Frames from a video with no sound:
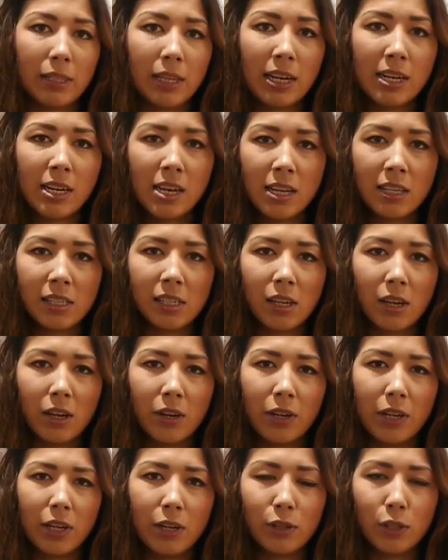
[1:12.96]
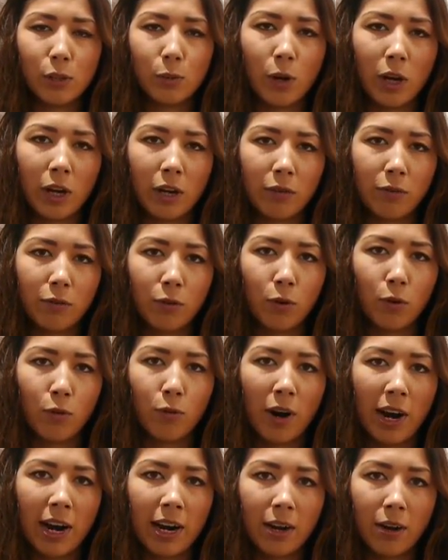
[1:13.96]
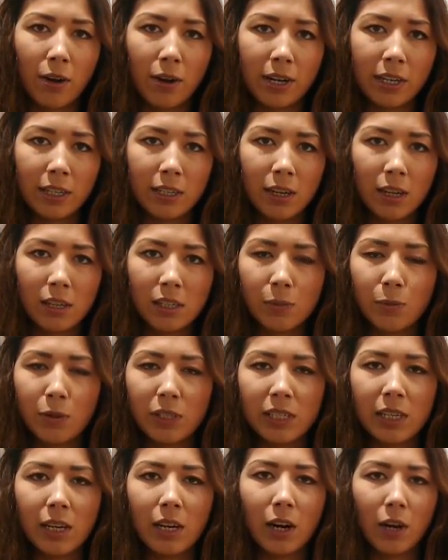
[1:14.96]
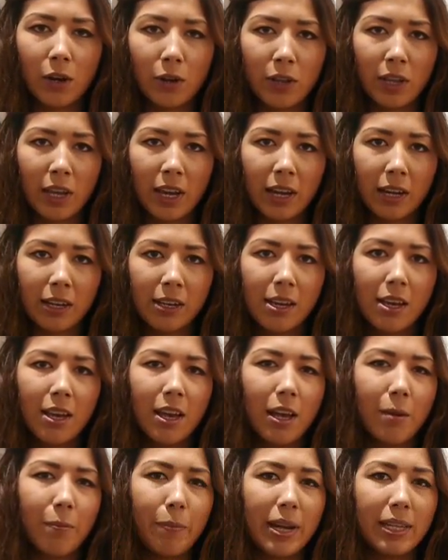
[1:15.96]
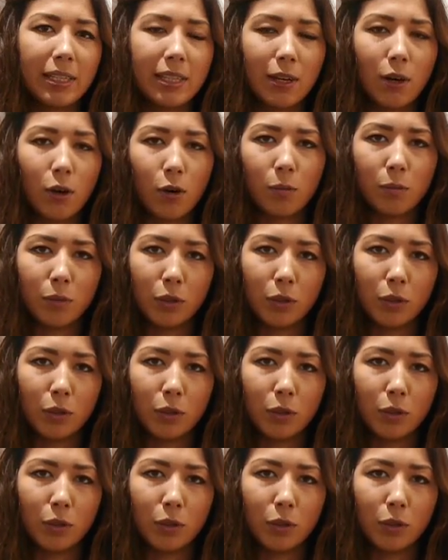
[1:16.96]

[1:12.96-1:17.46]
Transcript: 10 years ago, he used to work for Rarekind, customising clothing and painting art